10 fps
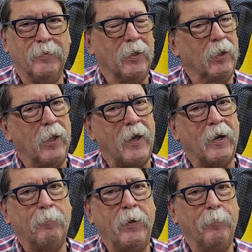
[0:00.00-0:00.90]
a lot
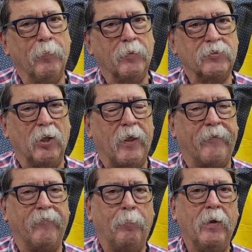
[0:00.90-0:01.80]
of people, there's a lot
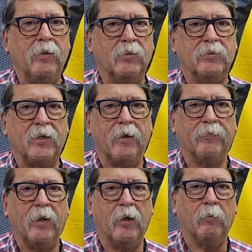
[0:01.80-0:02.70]
of opinions out
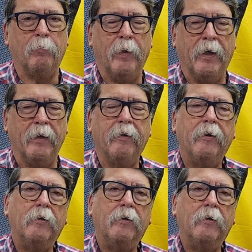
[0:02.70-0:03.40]
there, but